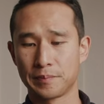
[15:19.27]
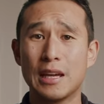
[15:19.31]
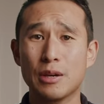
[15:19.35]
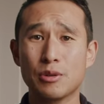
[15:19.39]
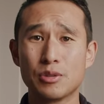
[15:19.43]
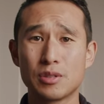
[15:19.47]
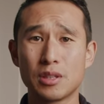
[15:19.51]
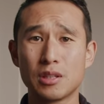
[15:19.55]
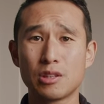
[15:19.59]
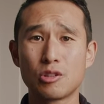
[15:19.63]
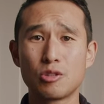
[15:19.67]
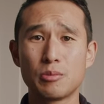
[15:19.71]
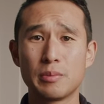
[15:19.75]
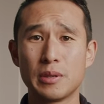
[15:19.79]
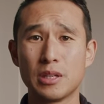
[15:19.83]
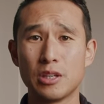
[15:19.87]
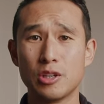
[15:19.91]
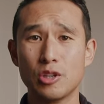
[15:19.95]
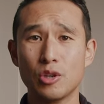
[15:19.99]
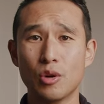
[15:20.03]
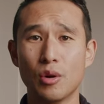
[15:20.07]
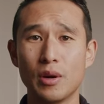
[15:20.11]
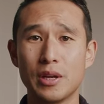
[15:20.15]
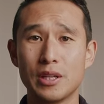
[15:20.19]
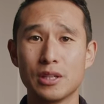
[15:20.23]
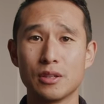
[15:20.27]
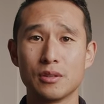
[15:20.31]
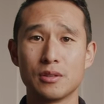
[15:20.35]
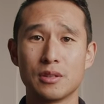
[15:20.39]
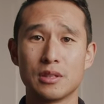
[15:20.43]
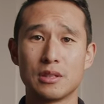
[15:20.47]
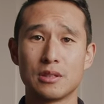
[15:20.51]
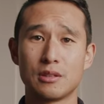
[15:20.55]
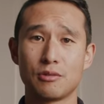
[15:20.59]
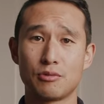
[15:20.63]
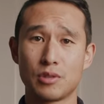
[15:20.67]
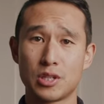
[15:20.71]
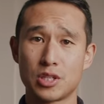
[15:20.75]
It was a little bit annoying on
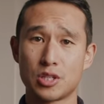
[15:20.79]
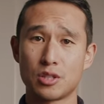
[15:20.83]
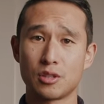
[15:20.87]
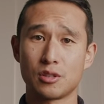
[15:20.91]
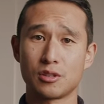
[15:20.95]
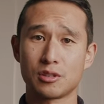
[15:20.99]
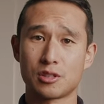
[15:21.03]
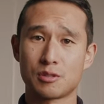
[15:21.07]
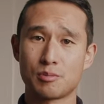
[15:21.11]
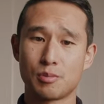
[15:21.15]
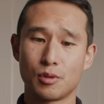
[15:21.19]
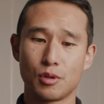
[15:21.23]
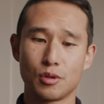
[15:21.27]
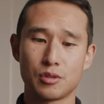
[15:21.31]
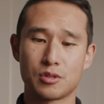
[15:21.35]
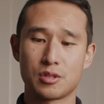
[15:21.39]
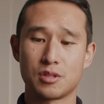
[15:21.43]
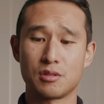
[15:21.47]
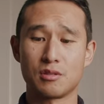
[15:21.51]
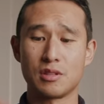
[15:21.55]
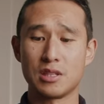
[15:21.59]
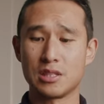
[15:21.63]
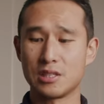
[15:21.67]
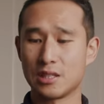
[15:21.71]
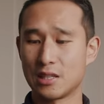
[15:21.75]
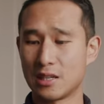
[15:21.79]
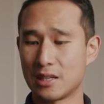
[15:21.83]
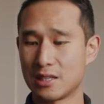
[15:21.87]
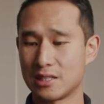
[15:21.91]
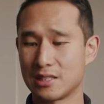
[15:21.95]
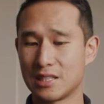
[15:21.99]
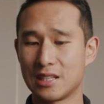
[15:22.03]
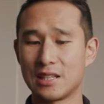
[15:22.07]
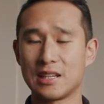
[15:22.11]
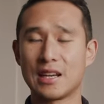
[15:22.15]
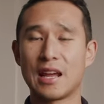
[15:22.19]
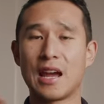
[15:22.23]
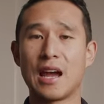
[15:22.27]
the original Explore series that it
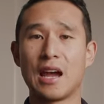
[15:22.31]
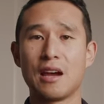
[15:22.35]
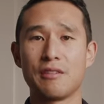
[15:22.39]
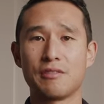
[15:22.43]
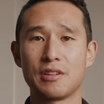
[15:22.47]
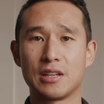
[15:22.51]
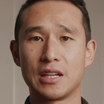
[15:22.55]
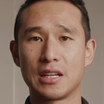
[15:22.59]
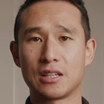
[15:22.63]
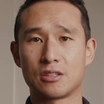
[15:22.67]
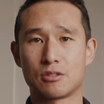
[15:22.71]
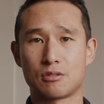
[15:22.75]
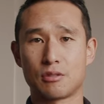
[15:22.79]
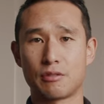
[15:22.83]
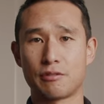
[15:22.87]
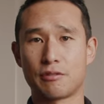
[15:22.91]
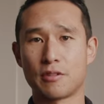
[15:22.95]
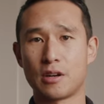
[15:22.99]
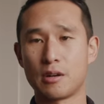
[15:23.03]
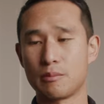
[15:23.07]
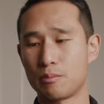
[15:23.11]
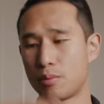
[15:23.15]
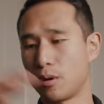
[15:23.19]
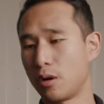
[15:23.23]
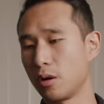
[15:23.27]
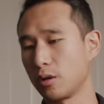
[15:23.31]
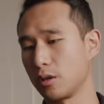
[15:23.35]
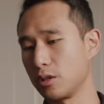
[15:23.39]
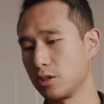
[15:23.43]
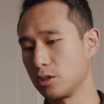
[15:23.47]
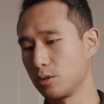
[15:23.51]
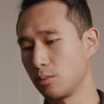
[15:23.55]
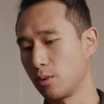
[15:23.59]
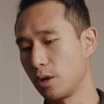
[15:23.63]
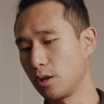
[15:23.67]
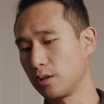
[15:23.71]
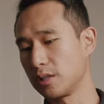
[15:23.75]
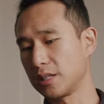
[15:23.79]
didn't have an extra front
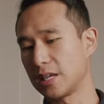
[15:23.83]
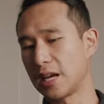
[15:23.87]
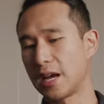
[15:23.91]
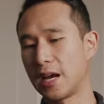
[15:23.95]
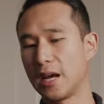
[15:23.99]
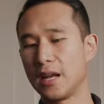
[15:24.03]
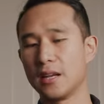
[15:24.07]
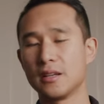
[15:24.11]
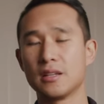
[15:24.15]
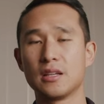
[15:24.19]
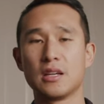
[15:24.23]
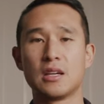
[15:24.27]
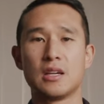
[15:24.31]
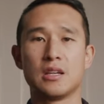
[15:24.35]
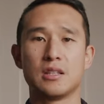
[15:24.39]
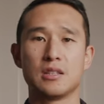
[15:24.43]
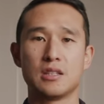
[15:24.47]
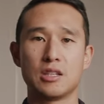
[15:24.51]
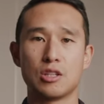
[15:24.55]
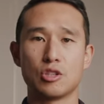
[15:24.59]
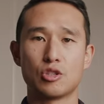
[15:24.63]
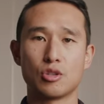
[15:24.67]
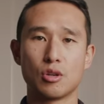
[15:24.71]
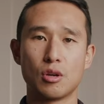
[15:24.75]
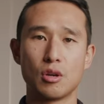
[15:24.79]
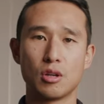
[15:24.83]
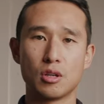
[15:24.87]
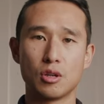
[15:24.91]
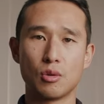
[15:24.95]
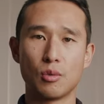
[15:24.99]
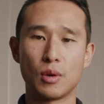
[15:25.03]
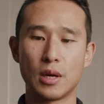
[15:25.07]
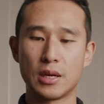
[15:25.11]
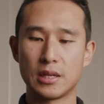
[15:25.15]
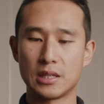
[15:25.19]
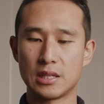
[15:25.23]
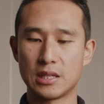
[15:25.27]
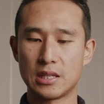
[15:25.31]
pocket. You only had the internal
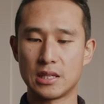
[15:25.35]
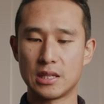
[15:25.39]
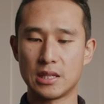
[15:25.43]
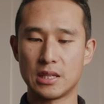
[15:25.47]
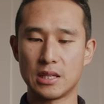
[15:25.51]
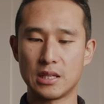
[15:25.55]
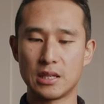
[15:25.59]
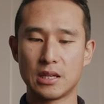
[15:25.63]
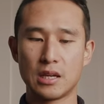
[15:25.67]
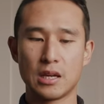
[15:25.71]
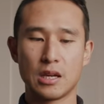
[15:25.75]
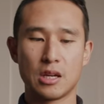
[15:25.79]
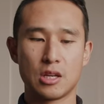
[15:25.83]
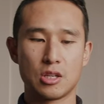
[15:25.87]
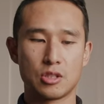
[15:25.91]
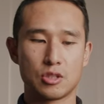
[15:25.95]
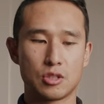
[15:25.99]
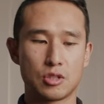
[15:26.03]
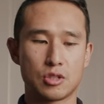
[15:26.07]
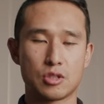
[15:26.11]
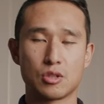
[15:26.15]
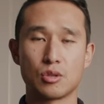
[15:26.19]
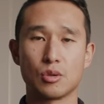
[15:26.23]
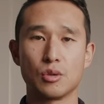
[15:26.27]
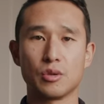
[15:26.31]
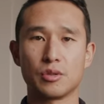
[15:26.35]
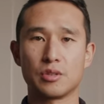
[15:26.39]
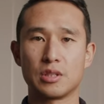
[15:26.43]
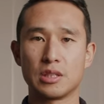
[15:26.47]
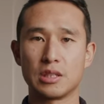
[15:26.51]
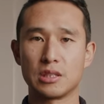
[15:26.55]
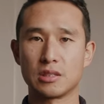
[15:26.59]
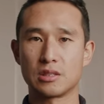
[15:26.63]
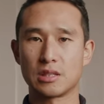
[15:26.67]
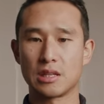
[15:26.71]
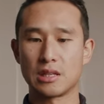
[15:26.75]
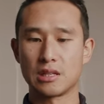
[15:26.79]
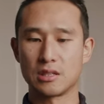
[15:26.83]
one here to store
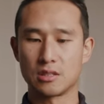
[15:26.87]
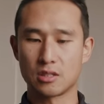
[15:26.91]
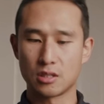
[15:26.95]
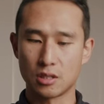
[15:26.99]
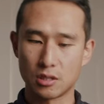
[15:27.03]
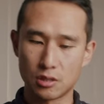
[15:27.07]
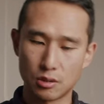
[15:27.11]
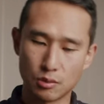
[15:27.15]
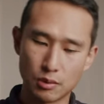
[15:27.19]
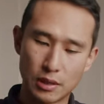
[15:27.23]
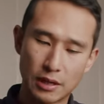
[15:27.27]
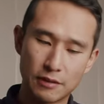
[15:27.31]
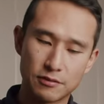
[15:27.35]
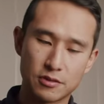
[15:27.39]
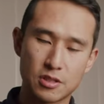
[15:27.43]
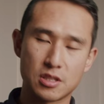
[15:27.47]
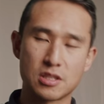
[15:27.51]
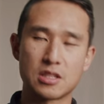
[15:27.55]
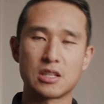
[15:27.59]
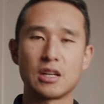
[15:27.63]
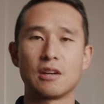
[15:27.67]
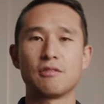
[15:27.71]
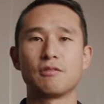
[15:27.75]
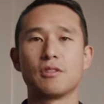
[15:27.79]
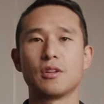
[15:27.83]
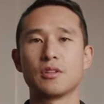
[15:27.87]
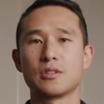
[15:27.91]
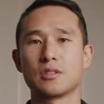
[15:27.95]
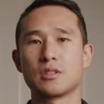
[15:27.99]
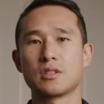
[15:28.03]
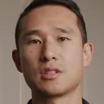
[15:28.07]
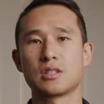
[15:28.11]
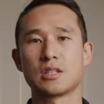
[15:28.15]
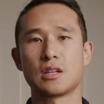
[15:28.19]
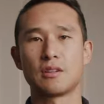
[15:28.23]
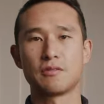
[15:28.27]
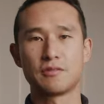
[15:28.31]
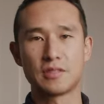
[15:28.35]
things and so you would have to stuff lots
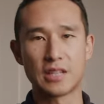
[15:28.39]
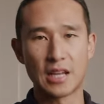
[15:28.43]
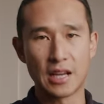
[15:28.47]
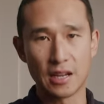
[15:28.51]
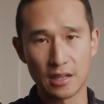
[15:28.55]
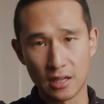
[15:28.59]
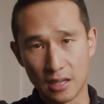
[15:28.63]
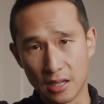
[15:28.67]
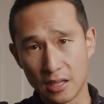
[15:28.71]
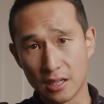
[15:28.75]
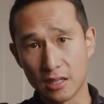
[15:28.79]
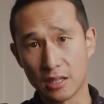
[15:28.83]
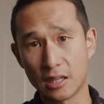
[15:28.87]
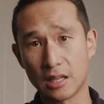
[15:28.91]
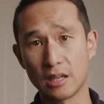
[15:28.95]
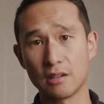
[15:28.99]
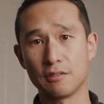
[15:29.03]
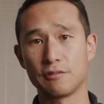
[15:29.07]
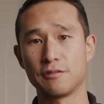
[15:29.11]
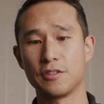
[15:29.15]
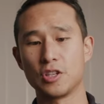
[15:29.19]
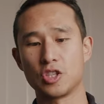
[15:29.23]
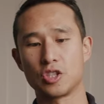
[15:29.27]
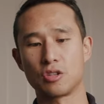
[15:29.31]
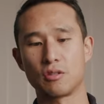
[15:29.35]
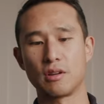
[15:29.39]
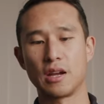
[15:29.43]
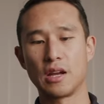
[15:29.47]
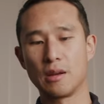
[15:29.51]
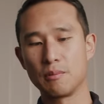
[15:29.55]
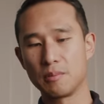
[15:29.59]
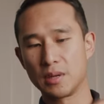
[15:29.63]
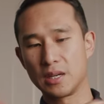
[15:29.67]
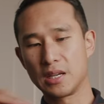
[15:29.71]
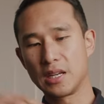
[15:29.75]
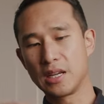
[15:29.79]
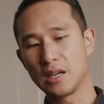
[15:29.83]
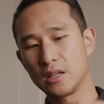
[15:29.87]
of stuff down and then fish
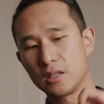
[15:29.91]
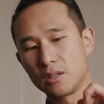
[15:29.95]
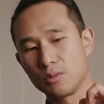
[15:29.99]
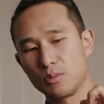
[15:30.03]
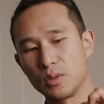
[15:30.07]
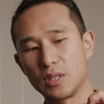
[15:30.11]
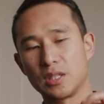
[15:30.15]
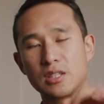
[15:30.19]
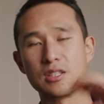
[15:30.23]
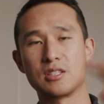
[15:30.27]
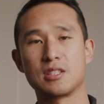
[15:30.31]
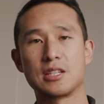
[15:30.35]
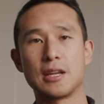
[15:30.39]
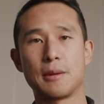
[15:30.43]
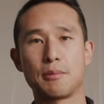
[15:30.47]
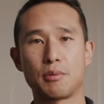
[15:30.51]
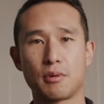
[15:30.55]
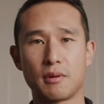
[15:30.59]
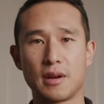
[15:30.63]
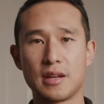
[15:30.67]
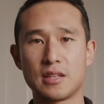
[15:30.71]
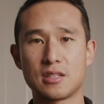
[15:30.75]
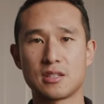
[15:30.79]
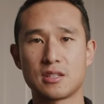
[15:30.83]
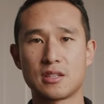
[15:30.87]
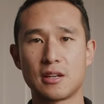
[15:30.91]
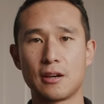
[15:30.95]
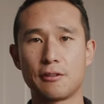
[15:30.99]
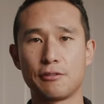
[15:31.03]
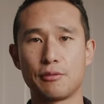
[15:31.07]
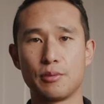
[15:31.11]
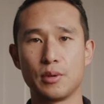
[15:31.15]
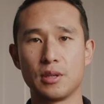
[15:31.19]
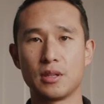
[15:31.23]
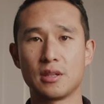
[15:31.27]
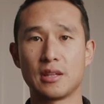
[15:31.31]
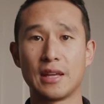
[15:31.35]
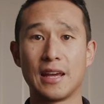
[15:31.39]
around. But now that we can separate
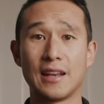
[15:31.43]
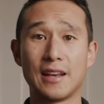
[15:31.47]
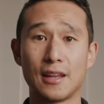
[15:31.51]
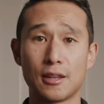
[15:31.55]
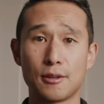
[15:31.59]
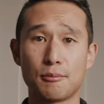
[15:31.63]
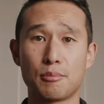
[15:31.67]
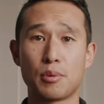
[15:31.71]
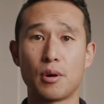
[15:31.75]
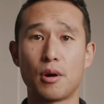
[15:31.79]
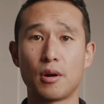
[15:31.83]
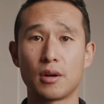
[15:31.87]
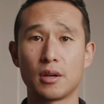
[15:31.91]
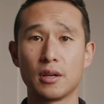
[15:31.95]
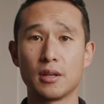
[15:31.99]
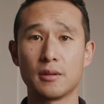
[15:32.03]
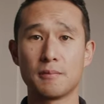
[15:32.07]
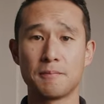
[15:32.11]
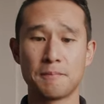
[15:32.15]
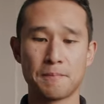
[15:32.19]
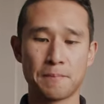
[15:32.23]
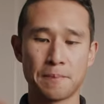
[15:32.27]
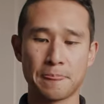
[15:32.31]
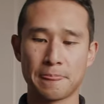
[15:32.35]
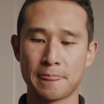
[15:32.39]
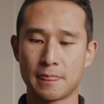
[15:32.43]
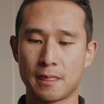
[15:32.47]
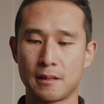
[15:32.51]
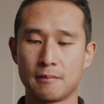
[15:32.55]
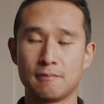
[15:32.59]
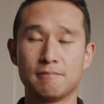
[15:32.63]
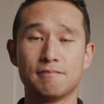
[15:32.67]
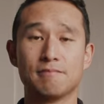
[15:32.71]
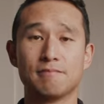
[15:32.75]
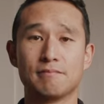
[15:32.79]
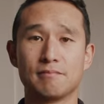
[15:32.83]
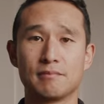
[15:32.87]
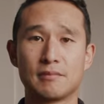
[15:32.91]
stuff with another pocket,
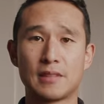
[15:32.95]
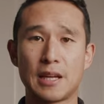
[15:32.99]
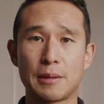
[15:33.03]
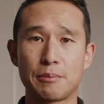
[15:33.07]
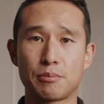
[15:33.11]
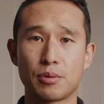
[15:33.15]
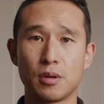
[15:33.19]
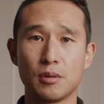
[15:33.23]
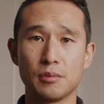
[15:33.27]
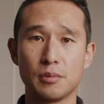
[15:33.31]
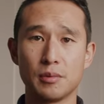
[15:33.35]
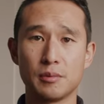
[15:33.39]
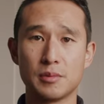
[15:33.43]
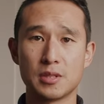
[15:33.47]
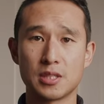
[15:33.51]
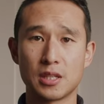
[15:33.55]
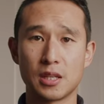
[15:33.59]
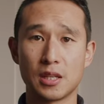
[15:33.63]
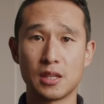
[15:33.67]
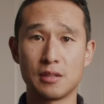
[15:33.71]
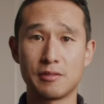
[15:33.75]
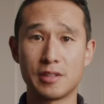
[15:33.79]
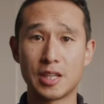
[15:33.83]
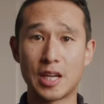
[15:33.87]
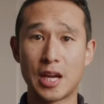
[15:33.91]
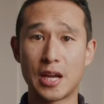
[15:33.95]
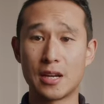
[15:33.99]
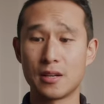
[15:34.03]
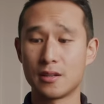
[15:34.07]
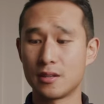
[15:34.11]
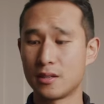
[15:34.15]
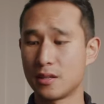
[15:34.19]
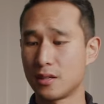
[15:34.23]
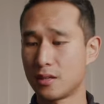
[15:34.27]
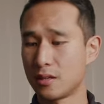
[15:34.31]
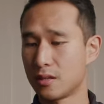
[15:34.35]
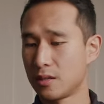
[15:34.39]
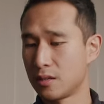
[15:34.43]
that problem is
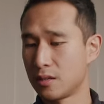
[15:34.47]
alleviated.